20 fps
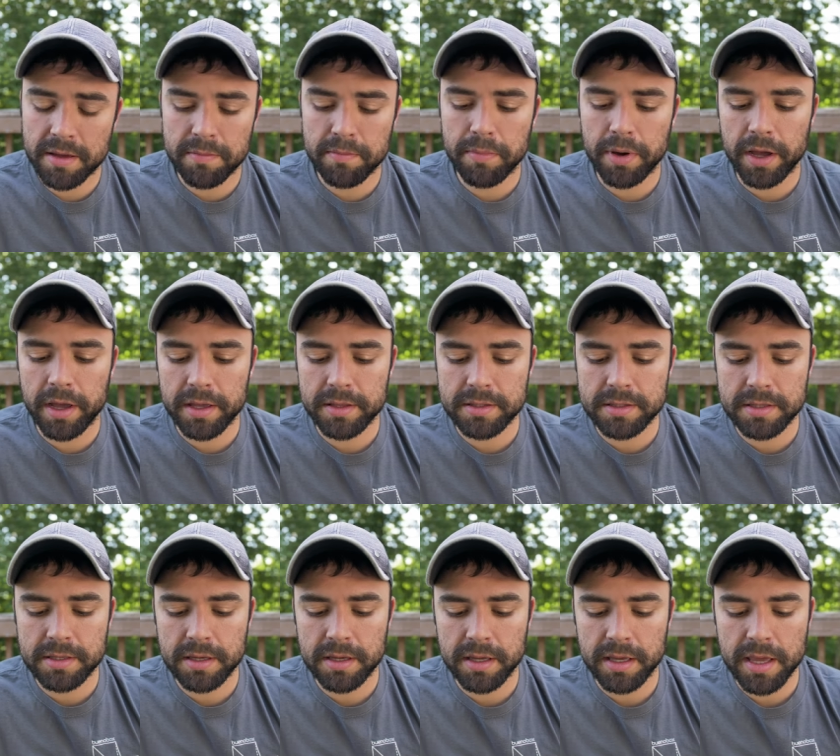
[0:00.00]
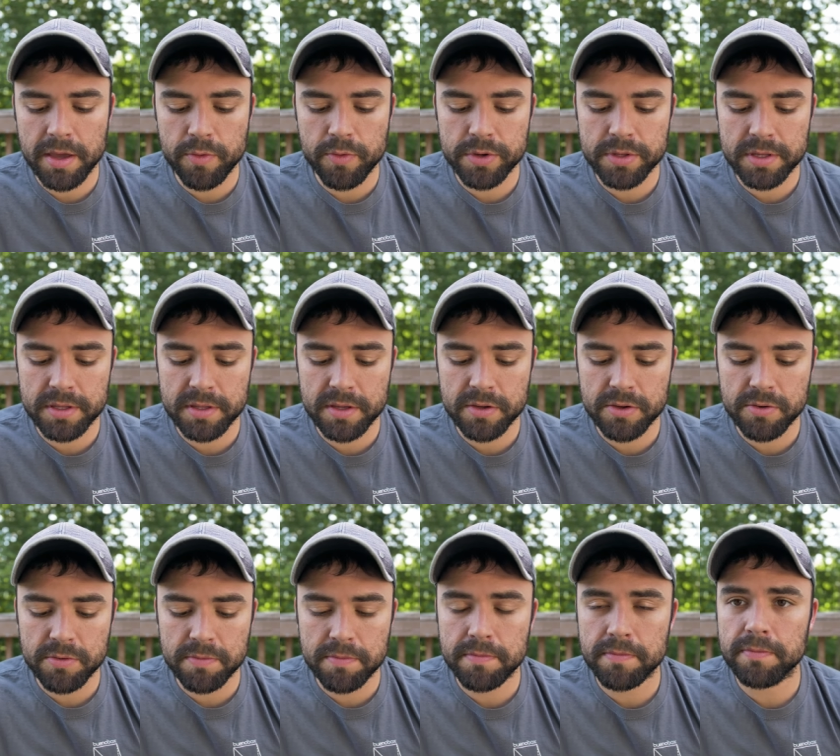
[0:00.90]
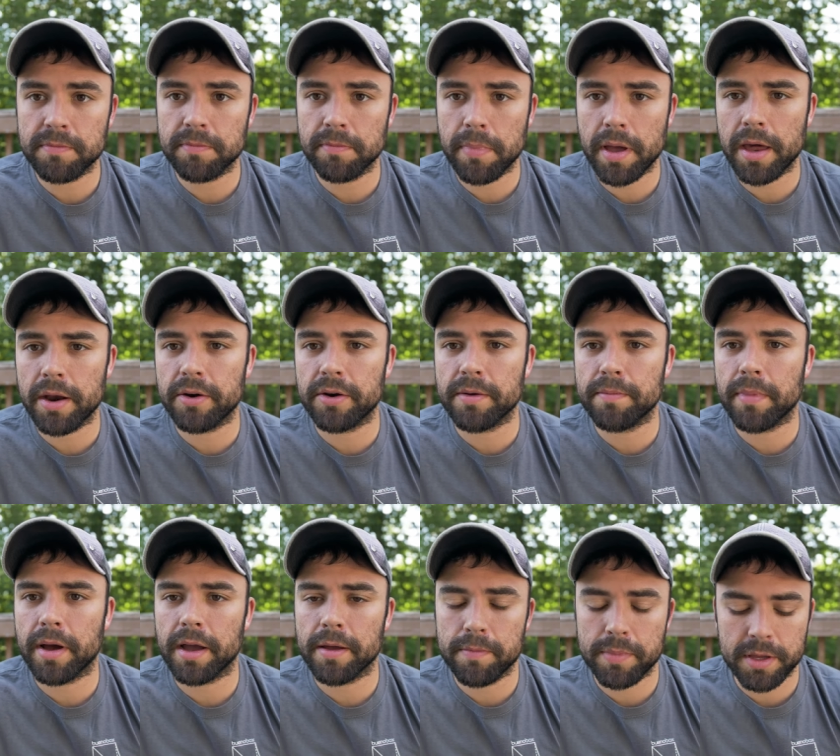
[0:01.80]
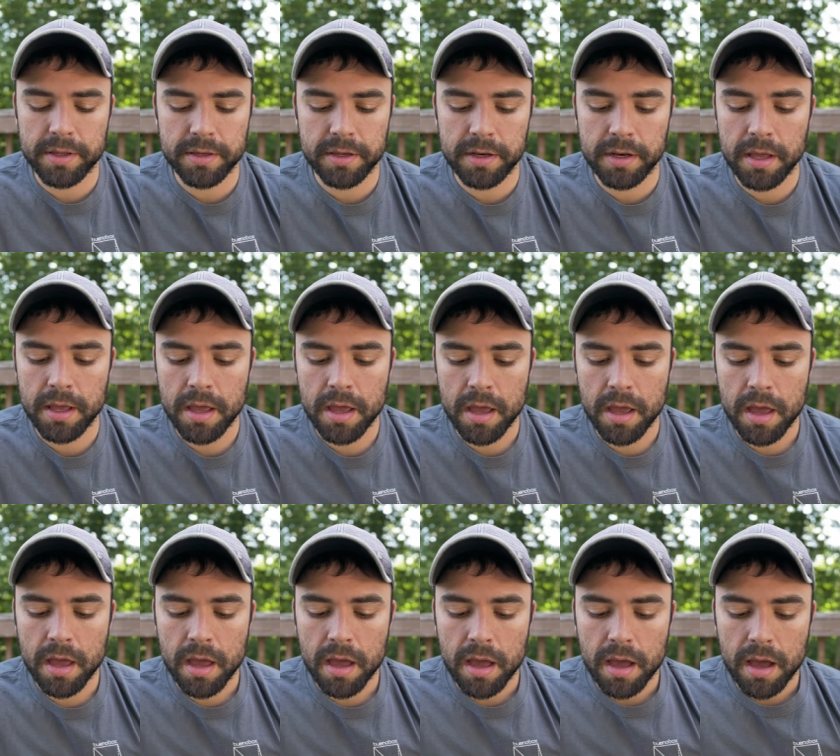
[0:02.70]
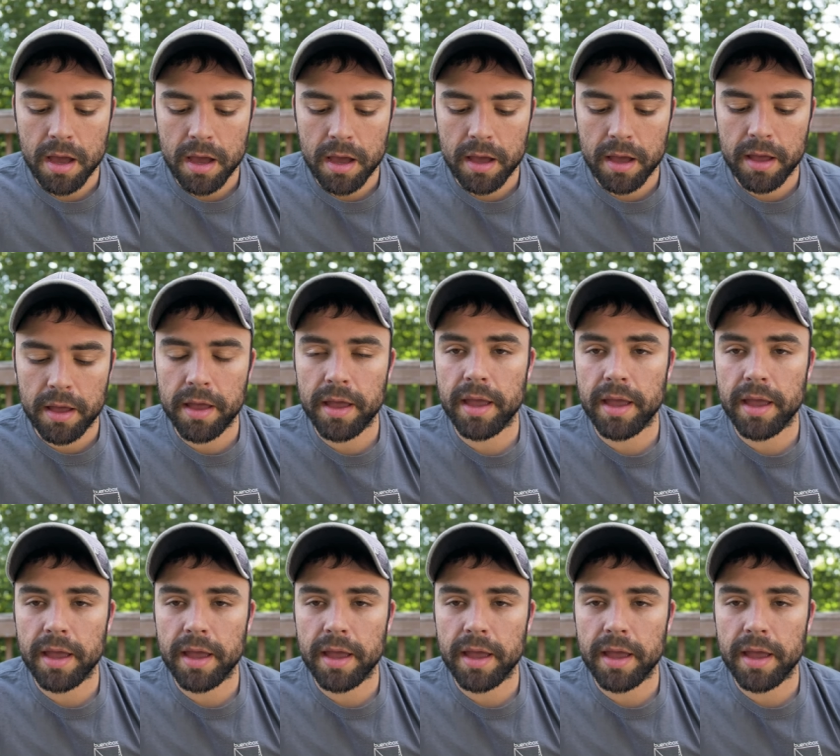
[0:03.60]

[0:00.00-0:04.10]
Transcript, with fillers: but it was still better in my opinion. Uh,